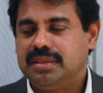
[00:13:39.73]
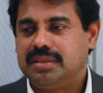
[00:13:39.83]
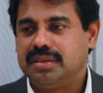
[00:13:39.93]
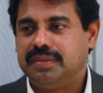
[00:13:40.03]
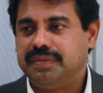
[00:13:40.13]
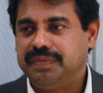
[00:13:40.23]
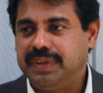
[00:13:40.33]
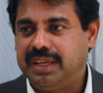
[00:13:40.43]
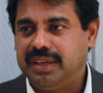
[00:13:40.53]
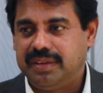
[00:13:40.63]
So
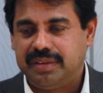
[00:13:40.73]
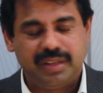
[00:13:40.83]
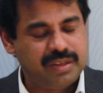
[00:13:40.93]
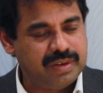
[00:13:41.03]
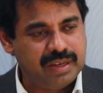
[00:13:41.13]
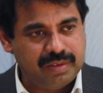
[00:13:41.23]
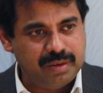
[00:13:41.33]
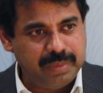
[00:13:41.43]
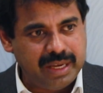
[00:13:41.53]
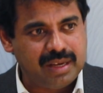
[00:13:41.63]
it
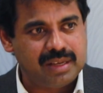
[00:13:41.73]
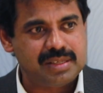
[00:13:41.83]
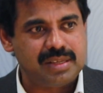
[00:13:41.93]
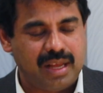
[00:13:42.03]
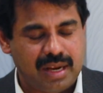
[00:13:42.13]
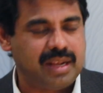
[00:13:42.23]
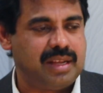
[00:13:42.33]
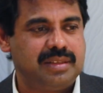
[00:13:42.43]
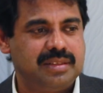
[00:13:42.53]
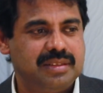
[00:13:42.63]
will make us
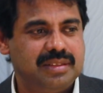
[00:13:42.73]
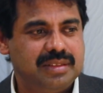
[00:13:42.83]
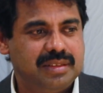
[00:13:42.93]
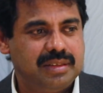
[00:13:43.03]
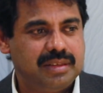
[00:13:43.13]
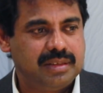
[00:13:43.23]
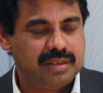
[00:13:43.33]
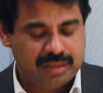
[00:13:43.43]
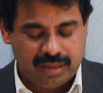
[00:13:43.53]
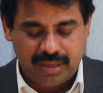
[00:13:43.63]
arrogant.
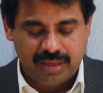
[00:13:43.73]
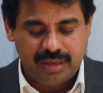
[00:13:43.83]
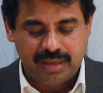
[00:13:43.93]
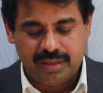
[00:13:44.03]
And